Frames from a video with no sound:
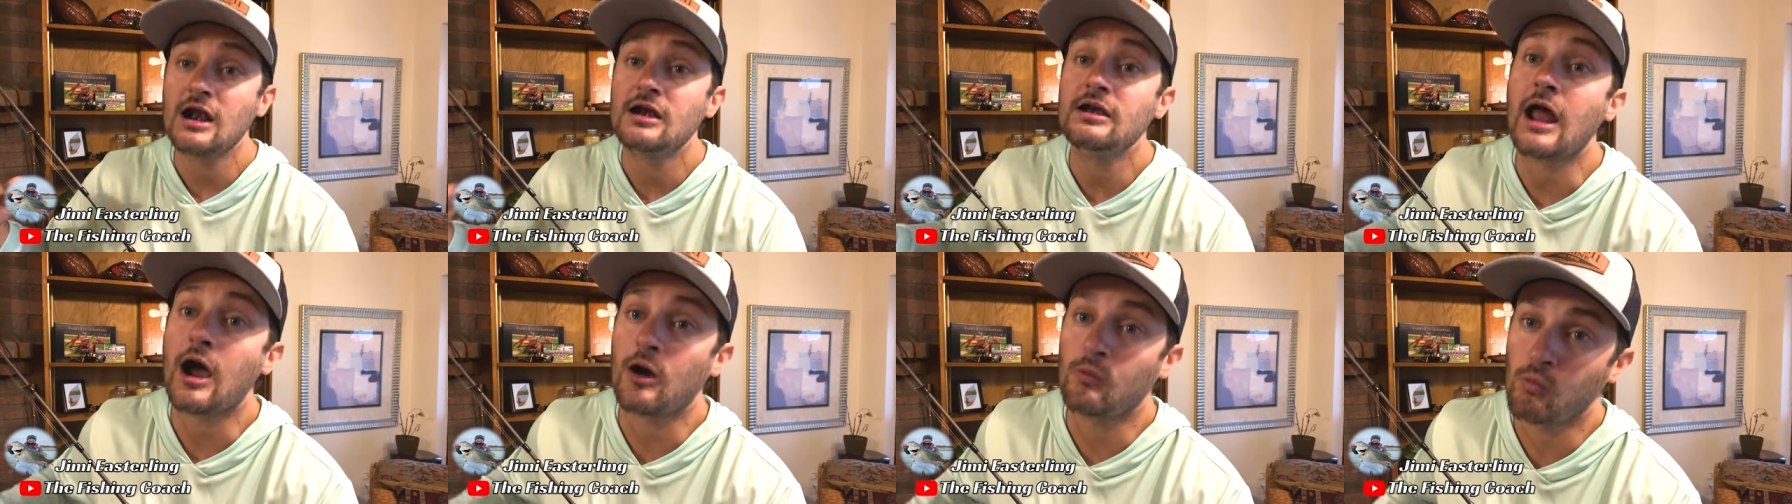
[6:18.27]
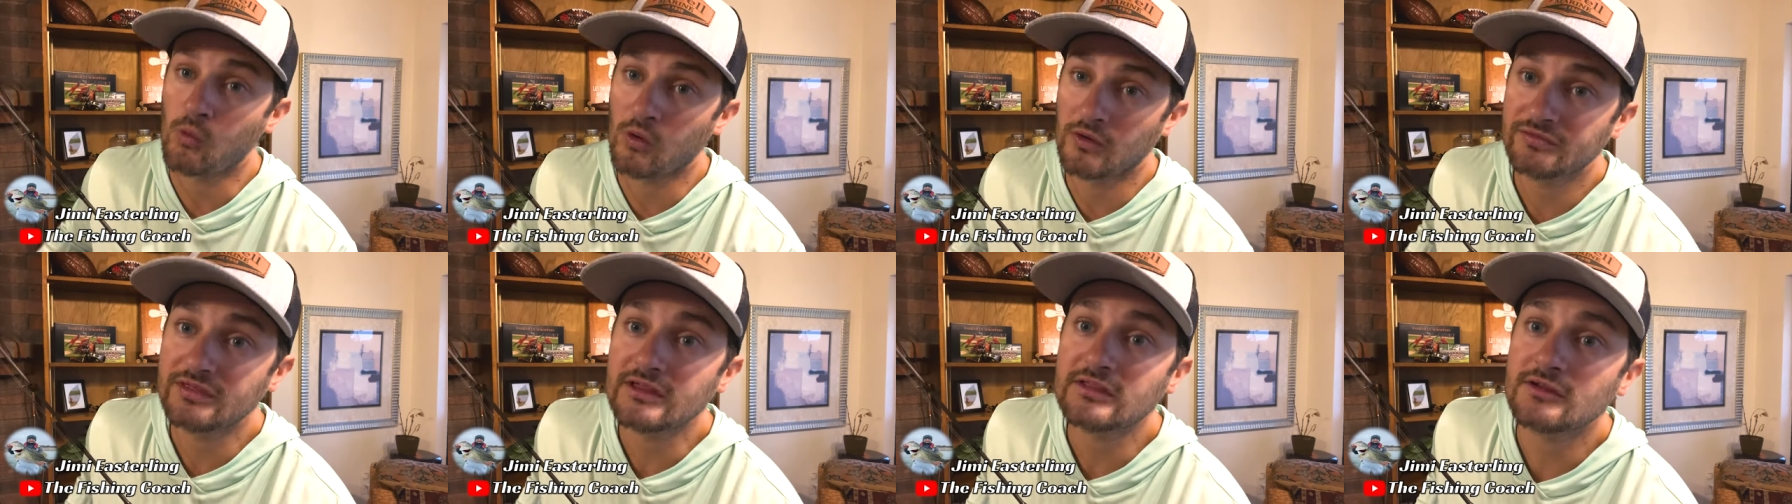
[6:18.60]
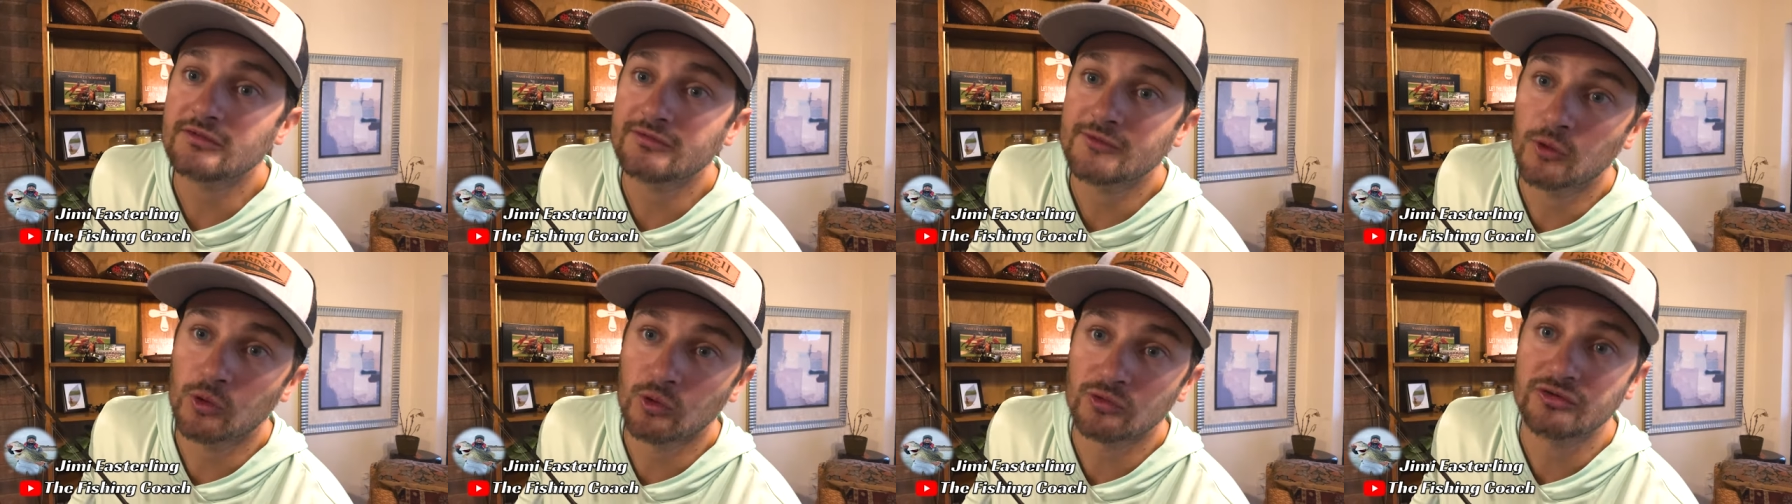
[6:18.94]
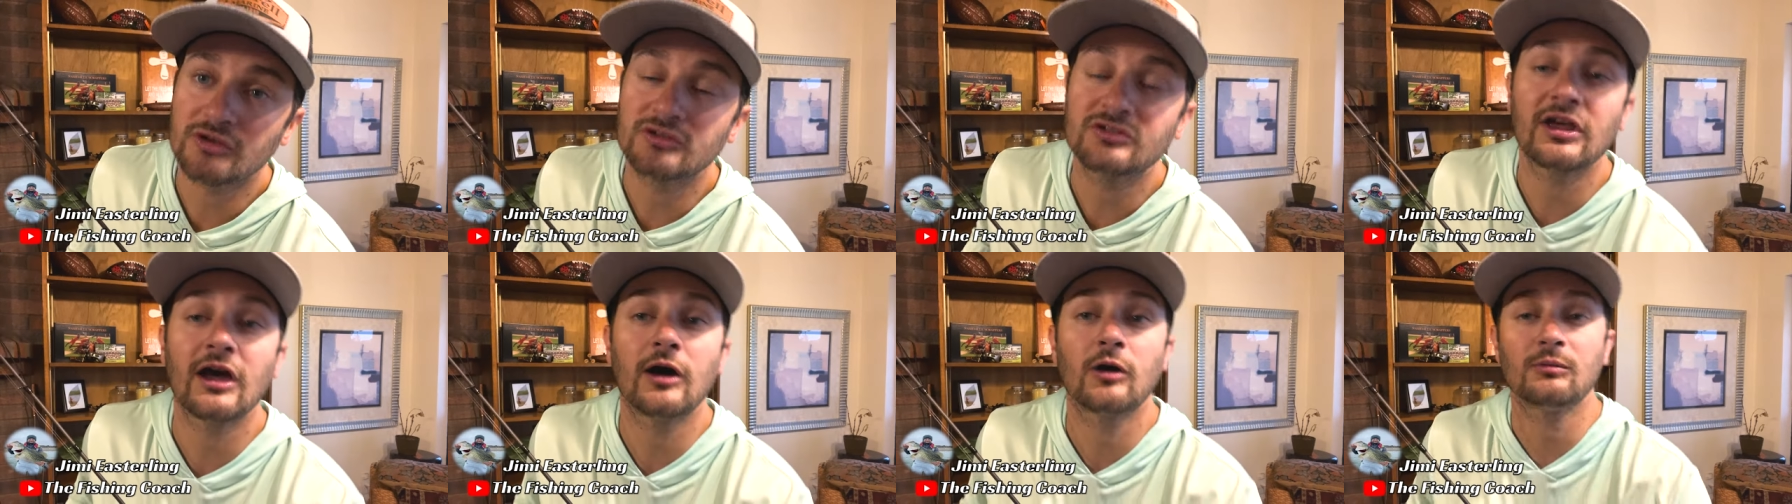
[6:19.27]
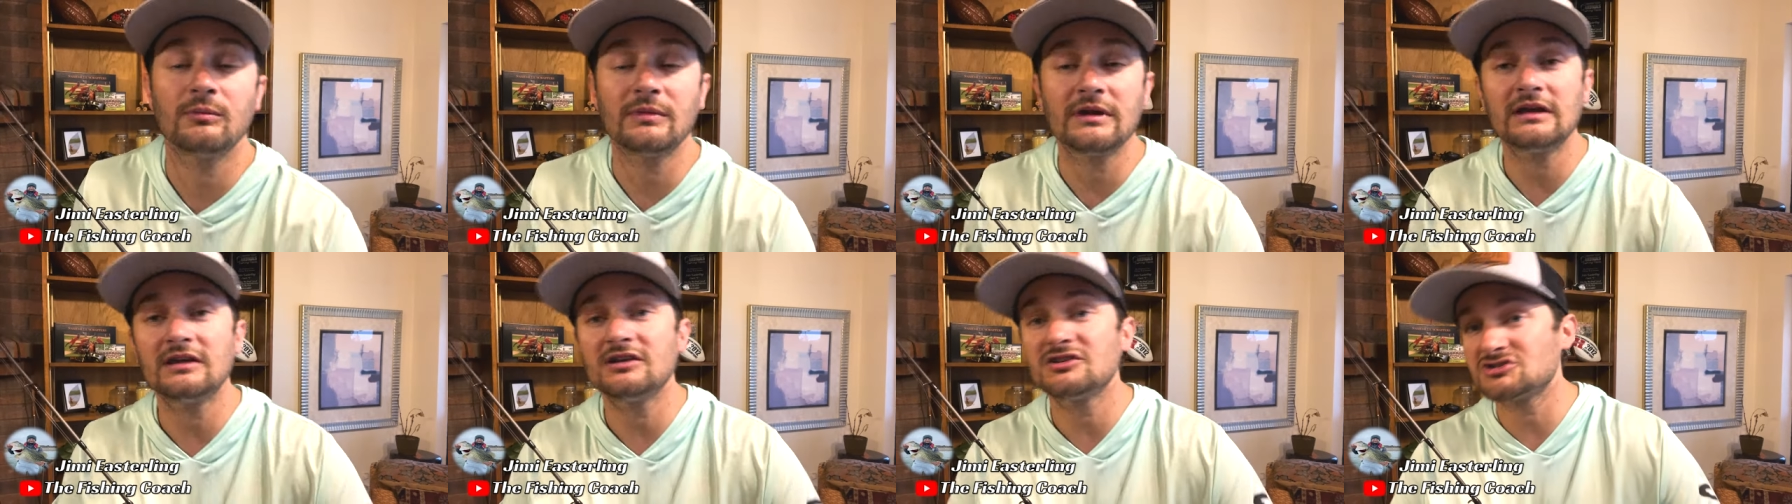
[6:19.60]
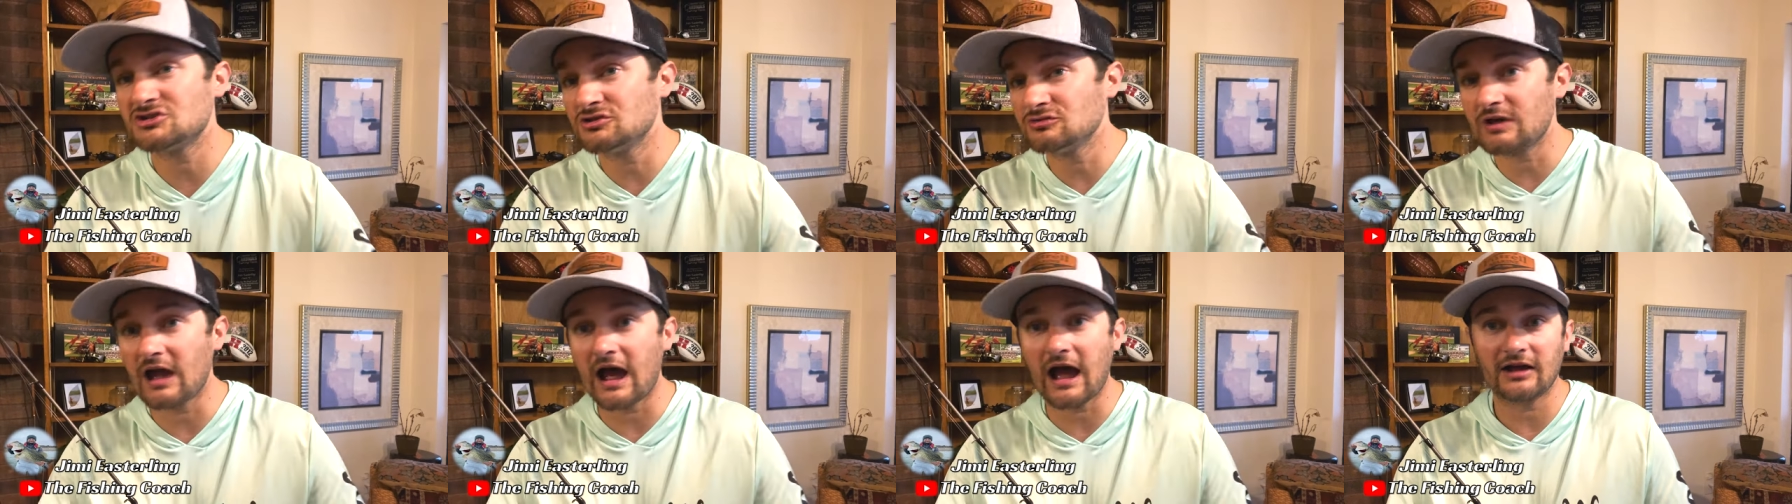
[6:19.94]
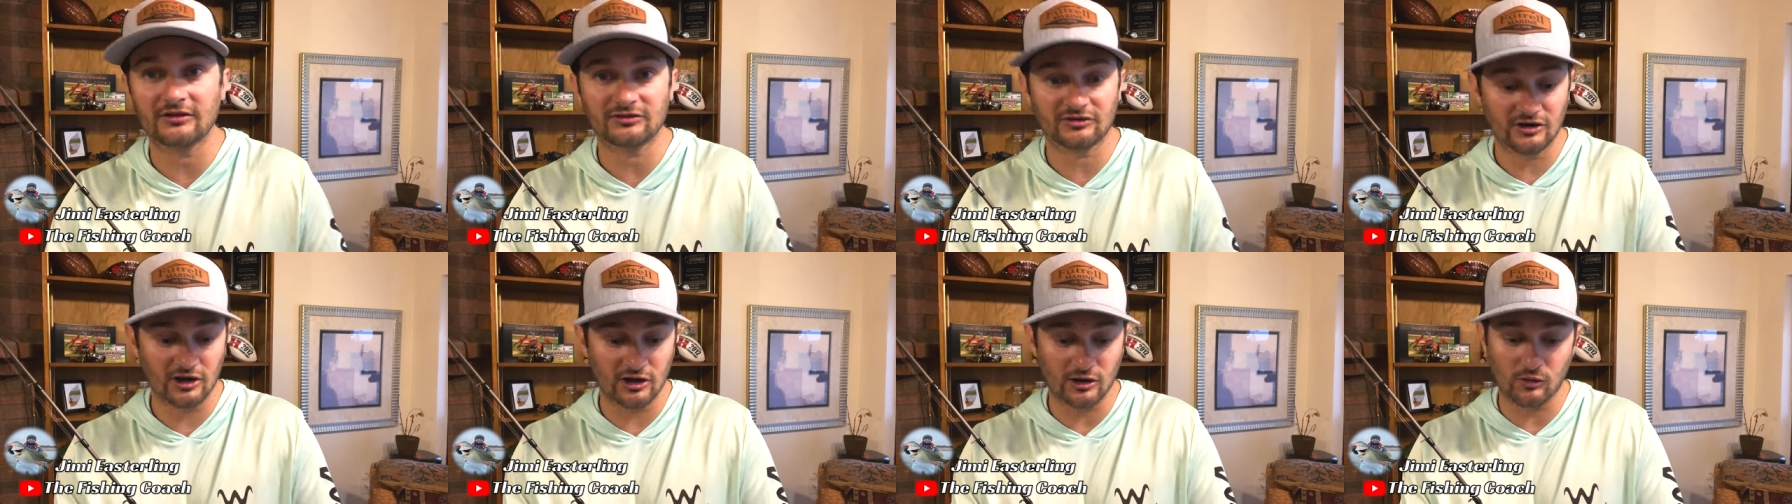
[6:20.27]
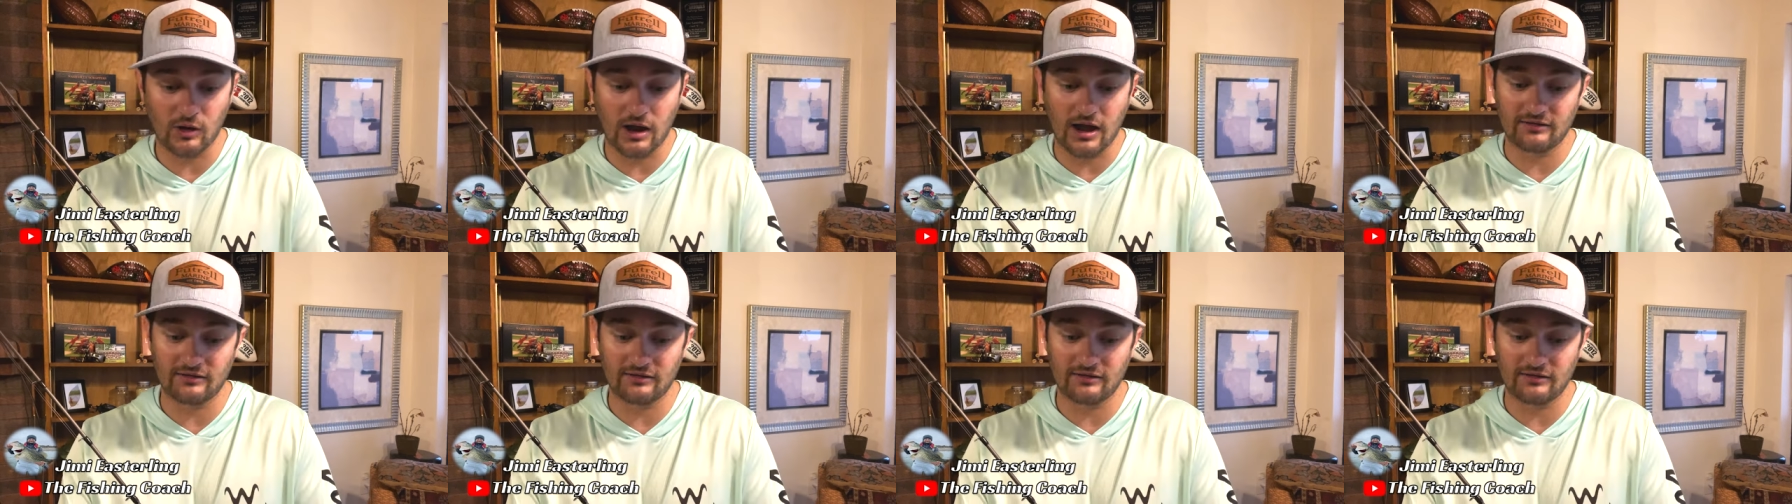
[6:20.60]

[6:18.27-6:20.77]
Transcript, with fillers: Now, one thing that of course it's helped me is, you guys know,